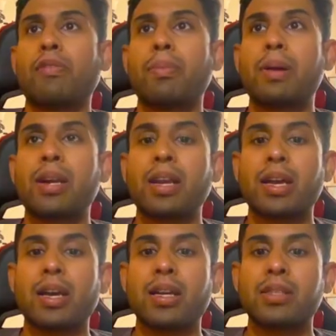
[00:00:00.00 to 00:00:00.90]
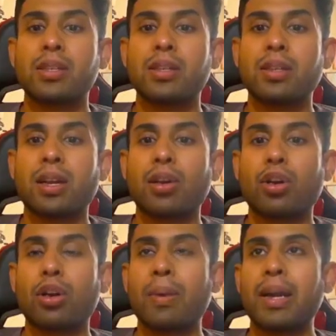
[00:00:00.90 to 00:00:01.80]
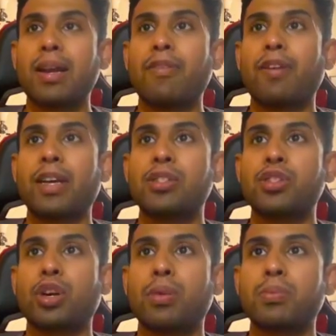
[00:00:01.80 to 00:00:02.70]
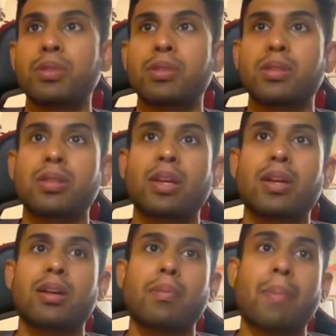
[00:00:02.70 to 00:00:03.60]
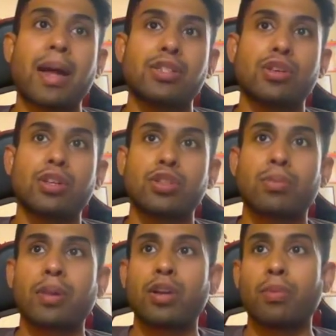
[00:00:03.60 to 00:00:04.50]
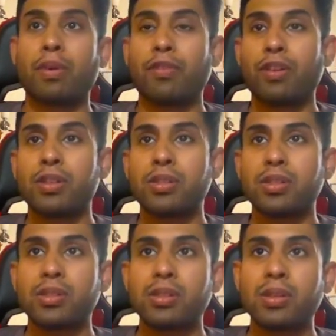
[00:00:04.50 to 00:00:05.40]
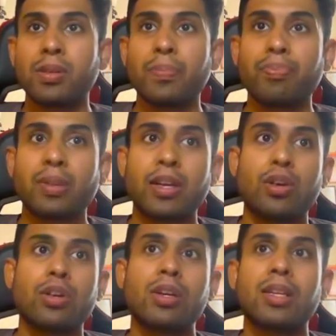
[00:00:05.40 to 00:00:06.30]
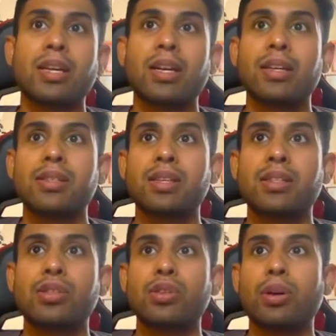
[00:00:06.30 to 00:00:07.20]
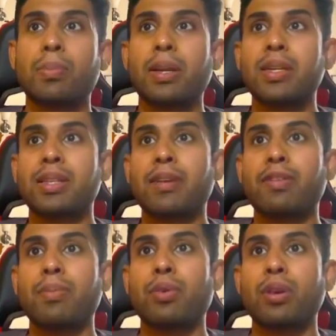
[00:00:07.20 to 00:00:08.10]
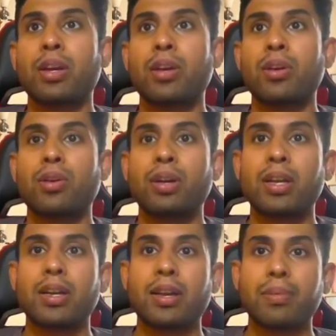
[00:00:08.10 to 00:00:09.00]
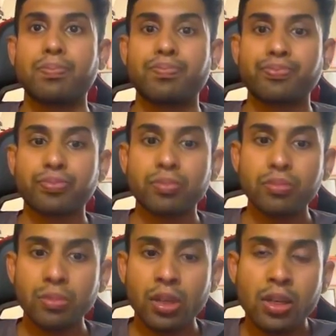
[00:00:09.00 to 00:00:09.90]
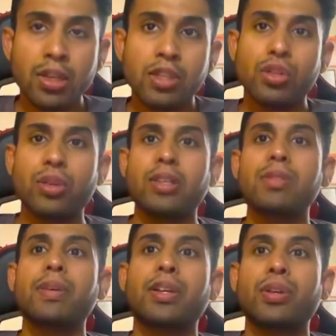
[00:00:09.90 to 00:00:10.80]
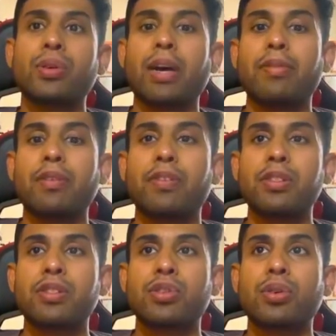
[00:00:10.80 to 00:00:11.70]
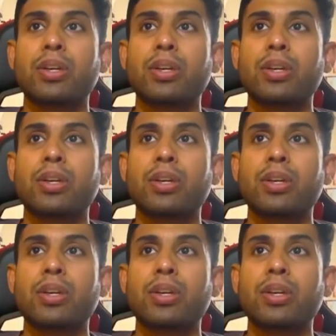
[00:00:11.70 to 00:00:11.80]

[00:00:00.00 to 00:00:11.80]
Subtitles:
we built an AI agent that automatically finds jobs that match your resume, your preferences, and not only that, it sends you updates every morning on Telegram. So in this video, I will first show